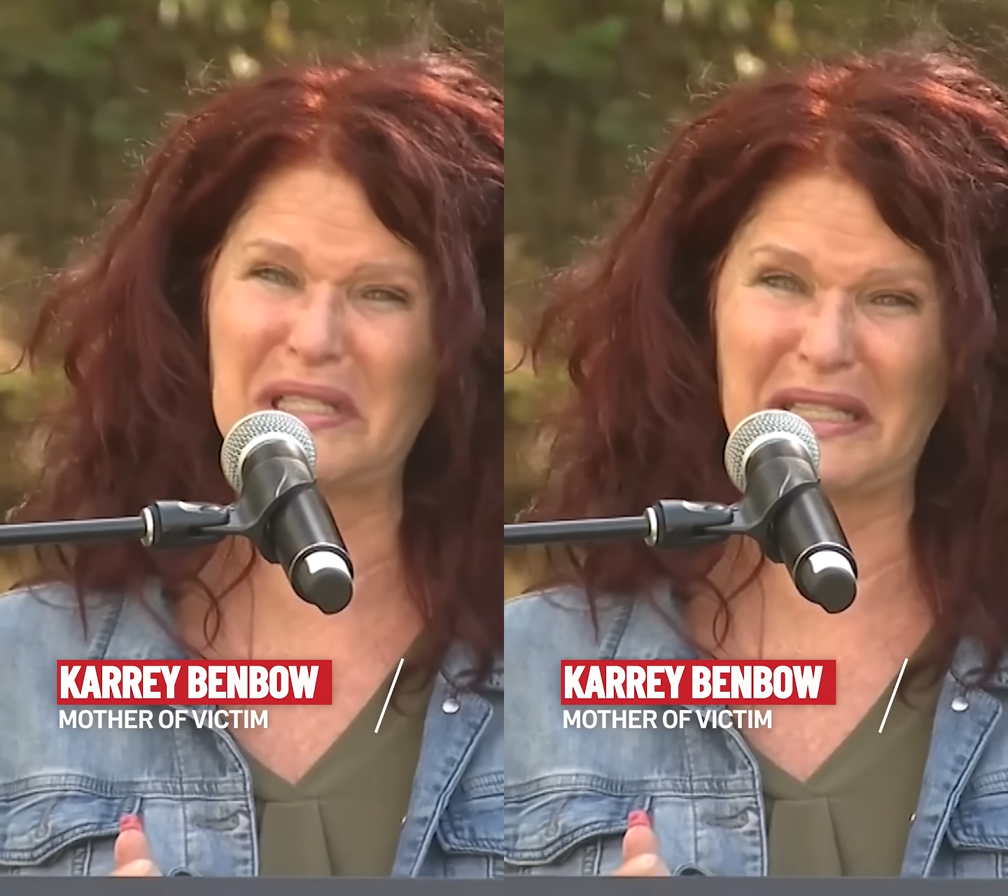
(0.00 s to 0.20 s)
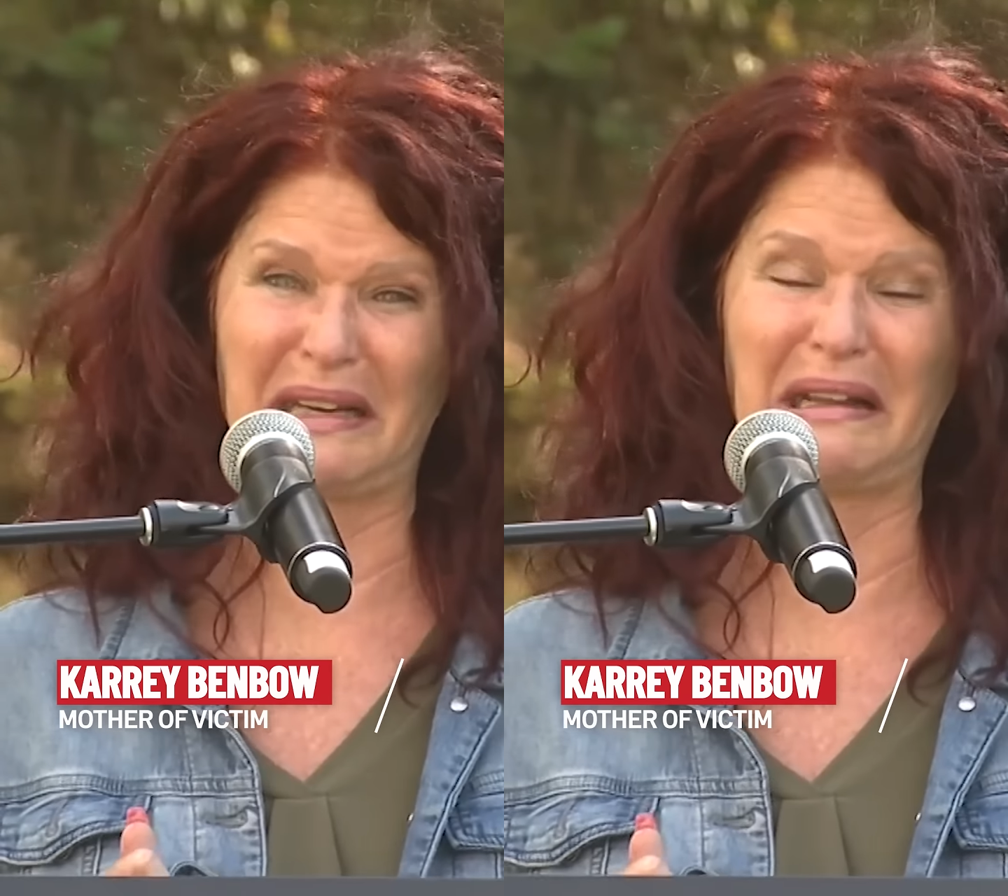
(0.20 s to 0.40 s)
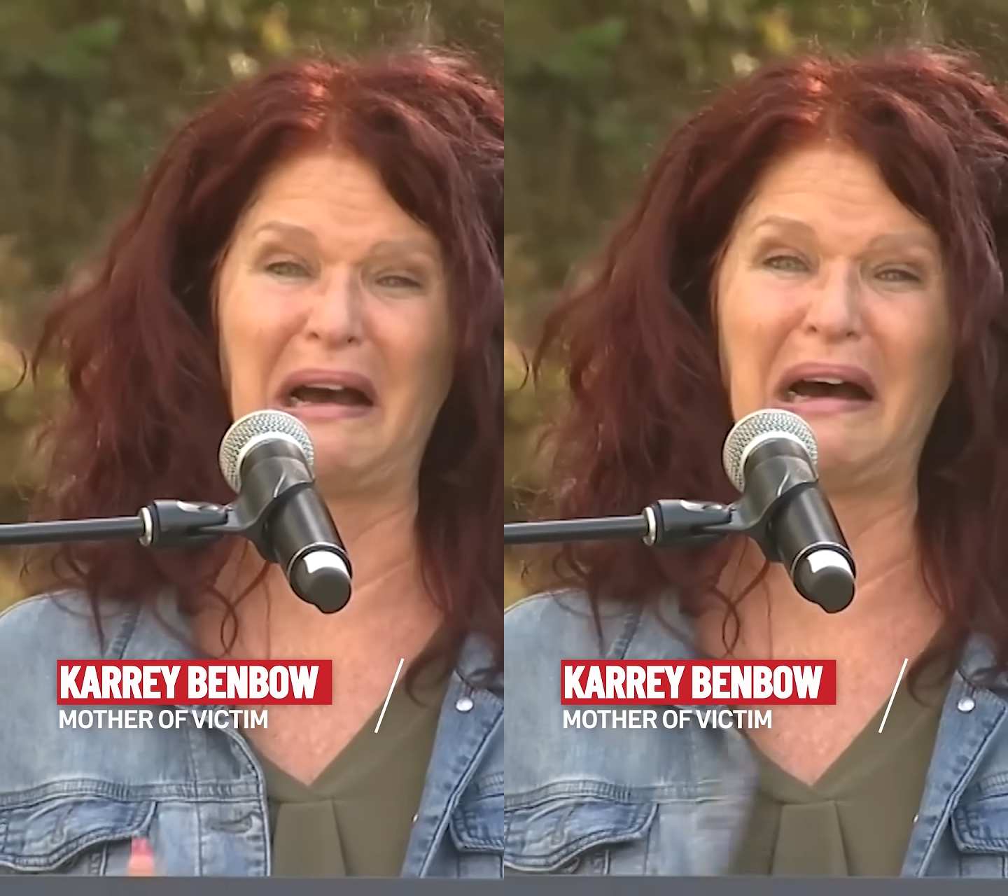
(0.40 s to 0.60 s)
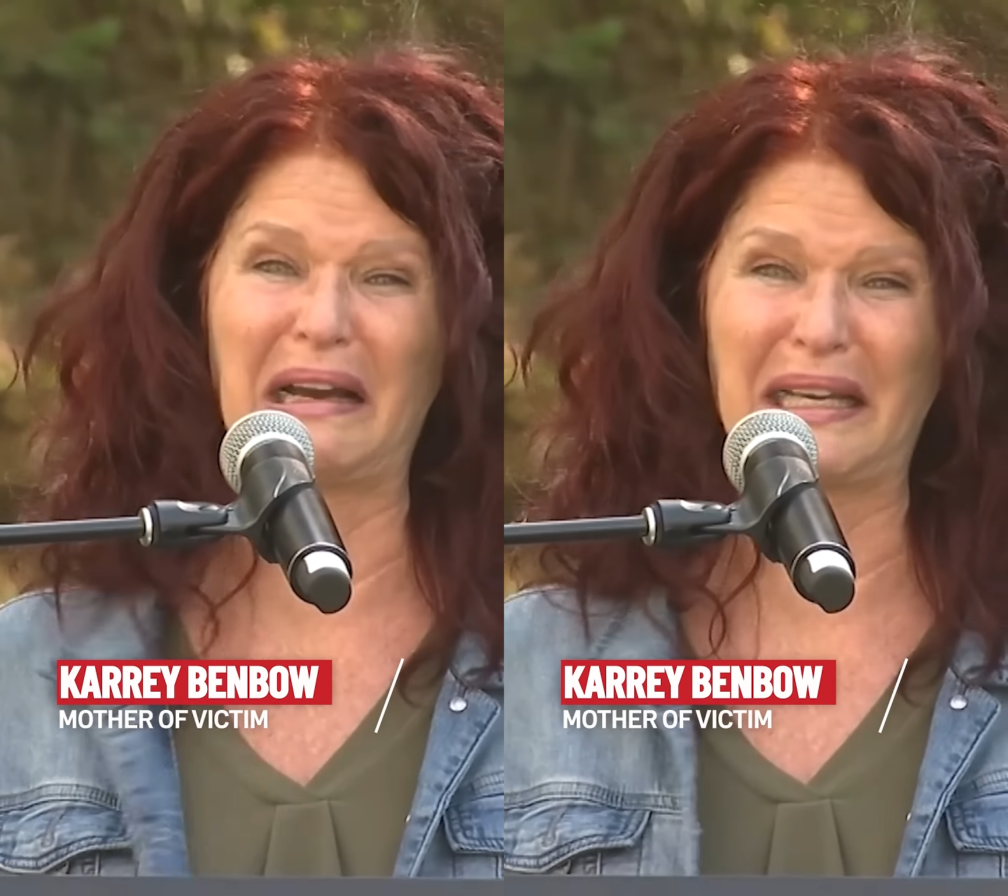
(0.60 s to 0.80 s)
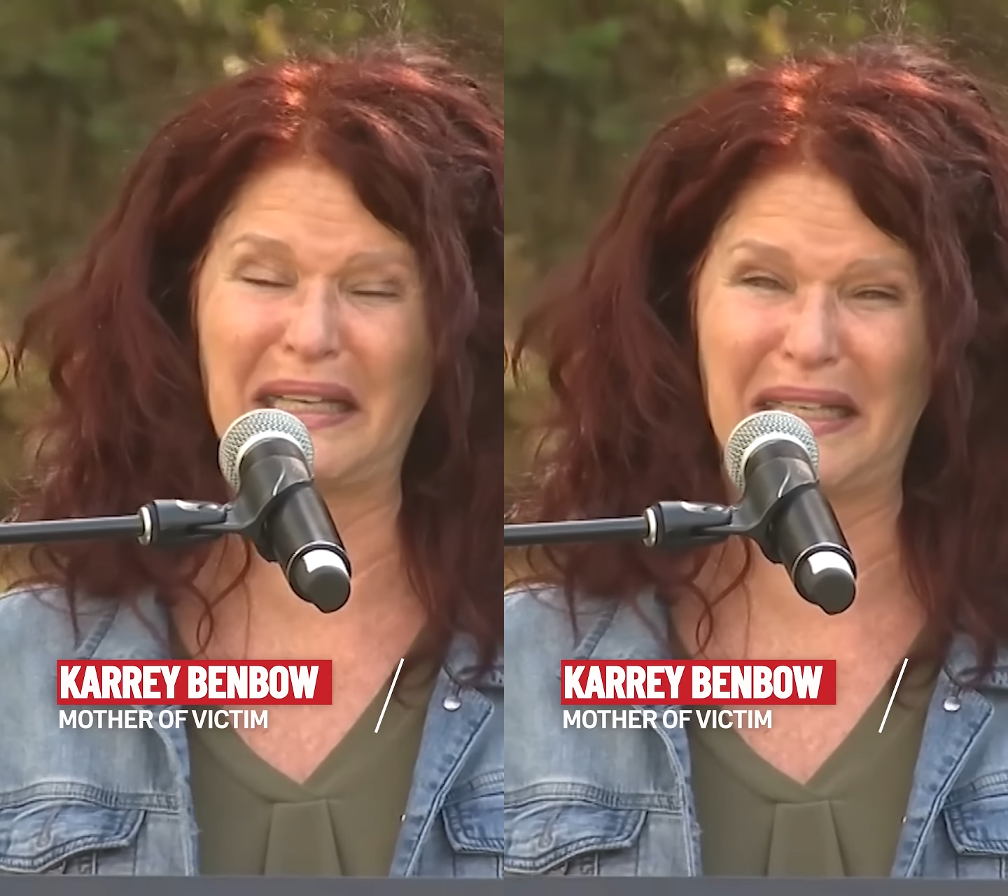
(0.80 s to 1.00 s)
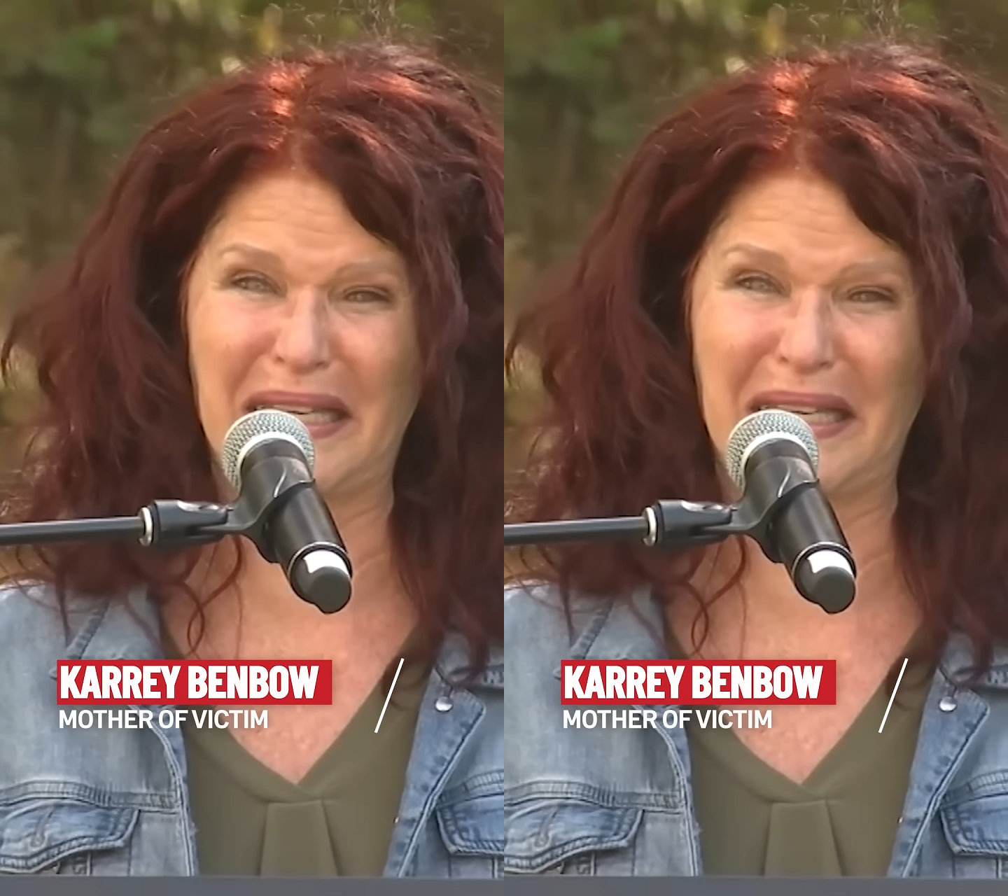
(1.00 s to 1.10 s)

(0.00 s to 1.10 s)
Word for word: was gonna hug and